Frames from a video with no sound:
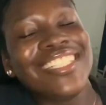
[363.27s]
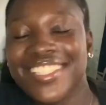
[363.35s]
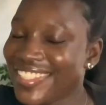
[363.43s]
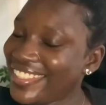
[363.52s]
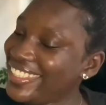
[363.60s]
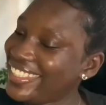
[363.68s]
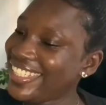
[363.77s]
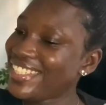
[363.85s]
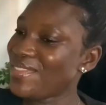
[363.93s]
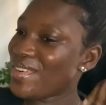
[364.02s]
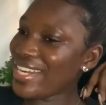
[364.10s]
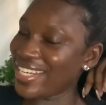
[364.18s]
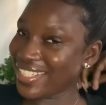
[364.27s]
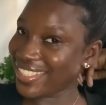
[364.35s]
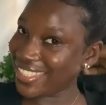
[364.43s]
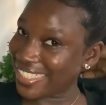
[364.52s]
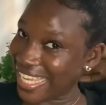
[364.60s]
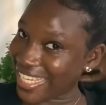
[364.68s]
So this is what it
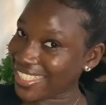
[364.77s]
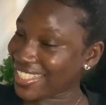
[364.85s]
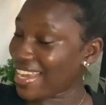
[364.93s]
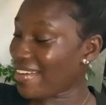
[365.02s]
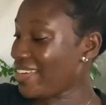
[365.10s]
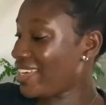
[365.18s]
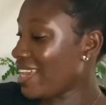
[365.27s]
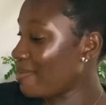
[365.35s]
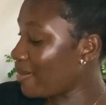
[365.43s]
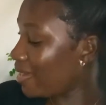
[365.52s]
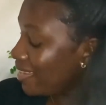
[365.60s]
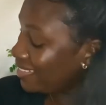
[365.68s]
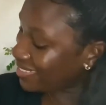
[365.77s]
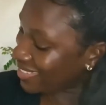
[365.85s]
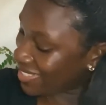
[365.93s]
looks like. This is how it came out.